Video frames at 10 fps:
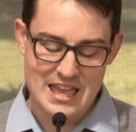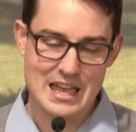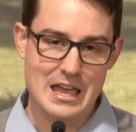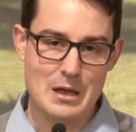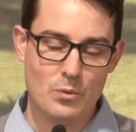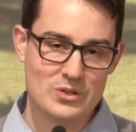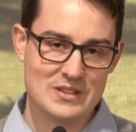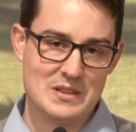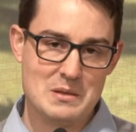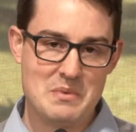It
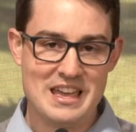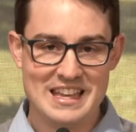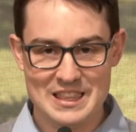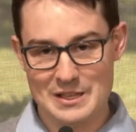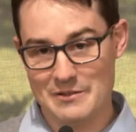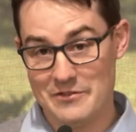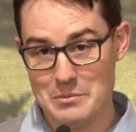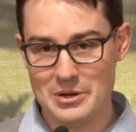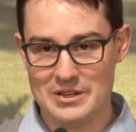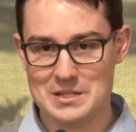wasn't the being in the
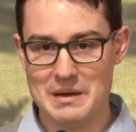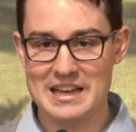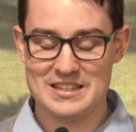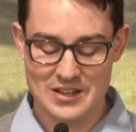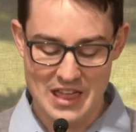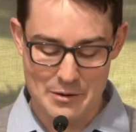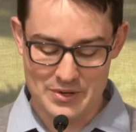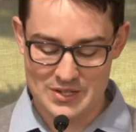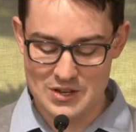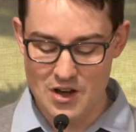familiar space, so that
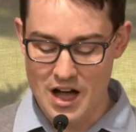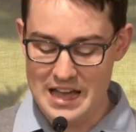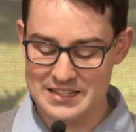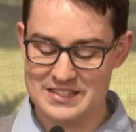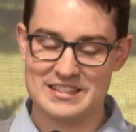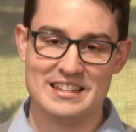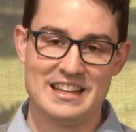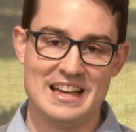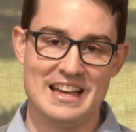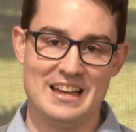was nice,
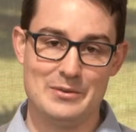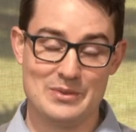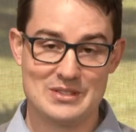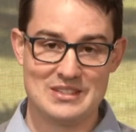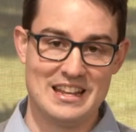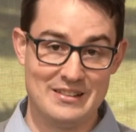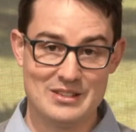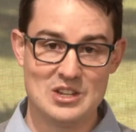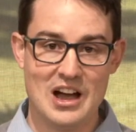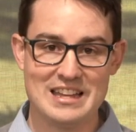and it
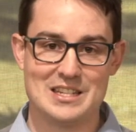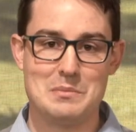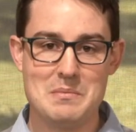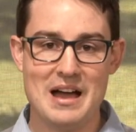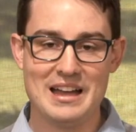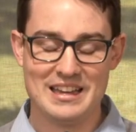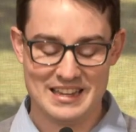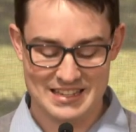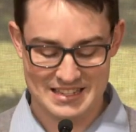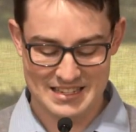was nice to be
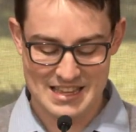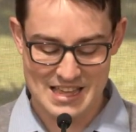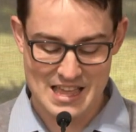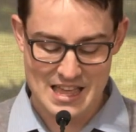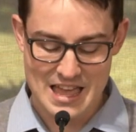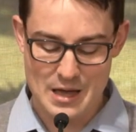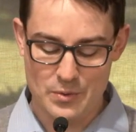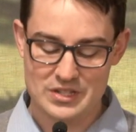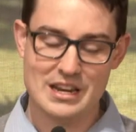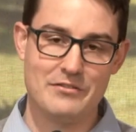back. It
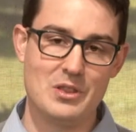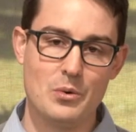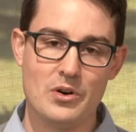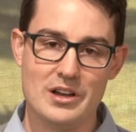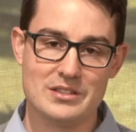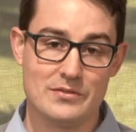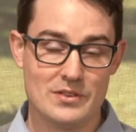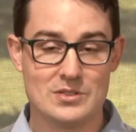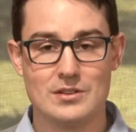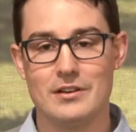wasn't even the words of the
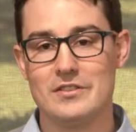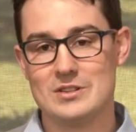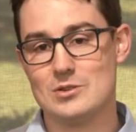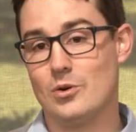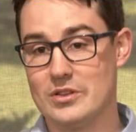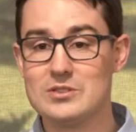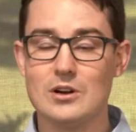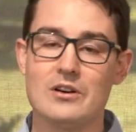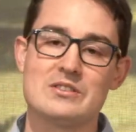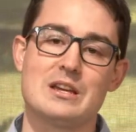service or the
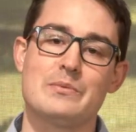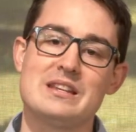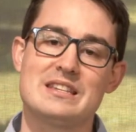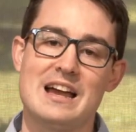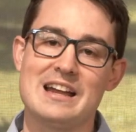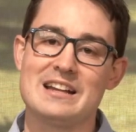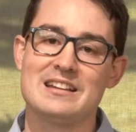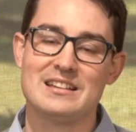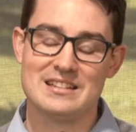songs that we sang.